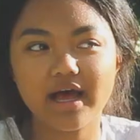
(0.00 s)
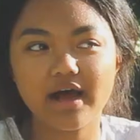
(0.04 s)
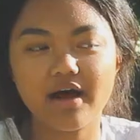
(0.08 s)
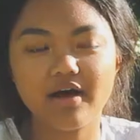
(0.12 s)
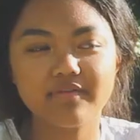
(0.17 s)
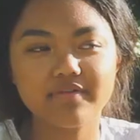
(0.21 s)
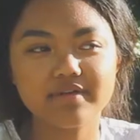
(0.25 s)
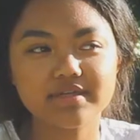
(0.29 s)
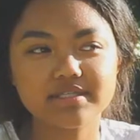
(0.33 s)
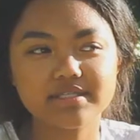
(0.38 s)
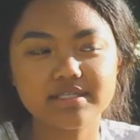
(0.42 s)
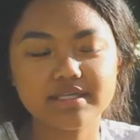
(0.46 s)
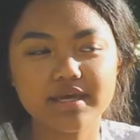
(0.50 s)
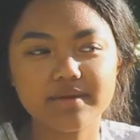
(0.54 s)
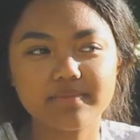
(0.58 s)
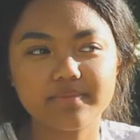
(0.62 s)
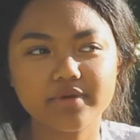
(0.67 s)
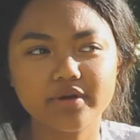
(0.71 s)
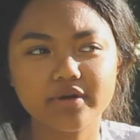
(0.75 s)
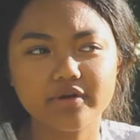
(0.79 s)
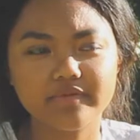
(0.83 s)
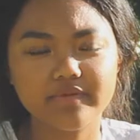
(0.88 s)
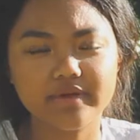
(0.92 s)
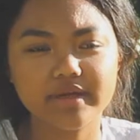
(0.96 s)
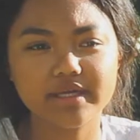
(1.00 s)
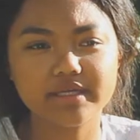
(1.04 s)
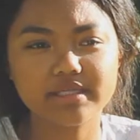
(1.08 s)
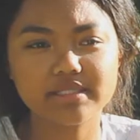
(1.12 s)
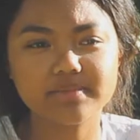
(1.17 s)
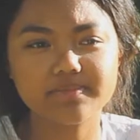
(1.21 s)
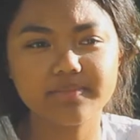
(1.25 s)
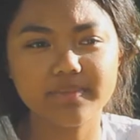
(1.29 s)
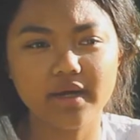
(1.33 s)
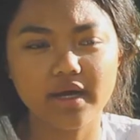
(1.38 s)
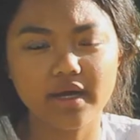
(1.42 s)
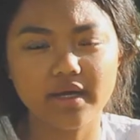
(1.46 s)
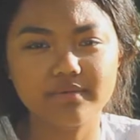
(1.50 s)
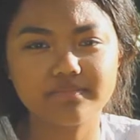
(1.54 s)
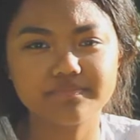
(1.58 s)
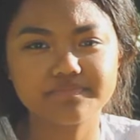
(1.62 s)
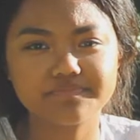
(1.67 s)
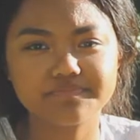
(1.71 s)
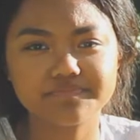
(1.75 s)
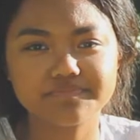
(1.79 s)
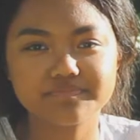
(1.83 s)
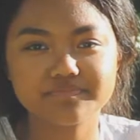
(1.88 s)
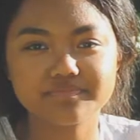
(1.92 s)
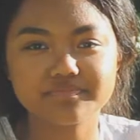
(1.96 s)
Obviously I'm nervous, but
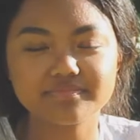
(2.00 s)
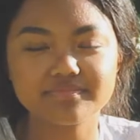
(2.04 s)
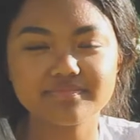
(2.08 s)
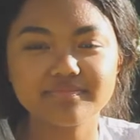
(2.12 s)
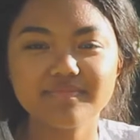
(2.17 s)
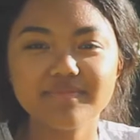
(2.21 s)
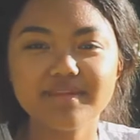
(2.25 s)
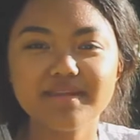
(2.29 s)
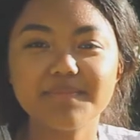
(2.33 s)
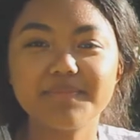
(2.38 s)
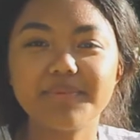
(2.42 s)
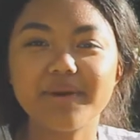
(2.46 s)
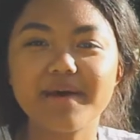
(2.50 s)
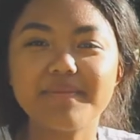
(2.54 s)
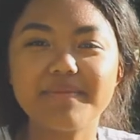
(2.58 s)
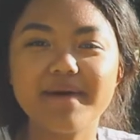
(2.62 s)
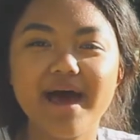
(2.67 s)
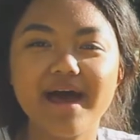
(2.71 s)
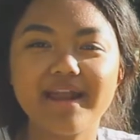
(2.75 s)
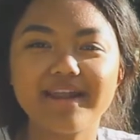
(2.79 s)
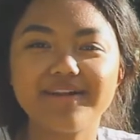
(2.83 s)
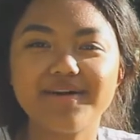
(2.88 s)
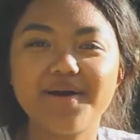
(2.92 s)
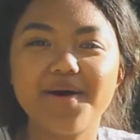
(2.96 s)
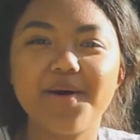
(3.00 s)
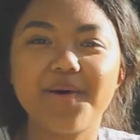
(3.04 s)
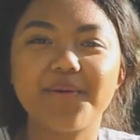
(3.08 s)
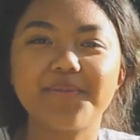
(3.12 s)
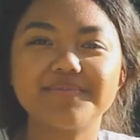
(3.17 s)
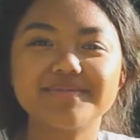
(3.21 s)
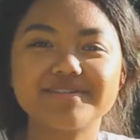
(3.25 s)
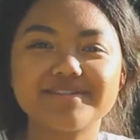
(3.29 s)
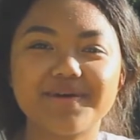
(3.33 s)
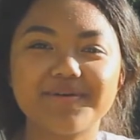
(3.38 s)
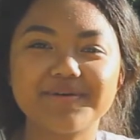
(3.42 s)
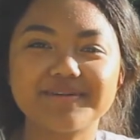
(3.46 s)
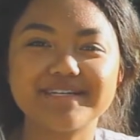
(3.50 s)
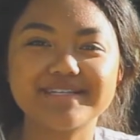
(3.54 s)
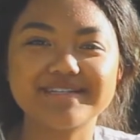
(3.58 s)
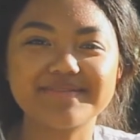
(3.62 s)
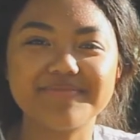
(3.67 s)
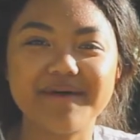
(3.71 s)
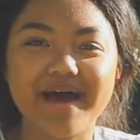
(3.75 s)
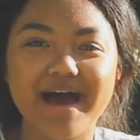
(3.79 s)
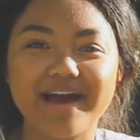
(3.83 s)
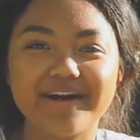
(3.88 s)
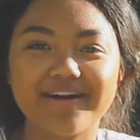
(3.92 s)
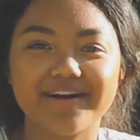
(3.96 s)
but I'm headed home, so it
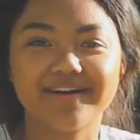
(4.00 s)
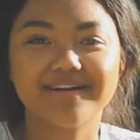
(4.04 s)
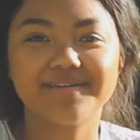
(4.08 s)
doesn't matter.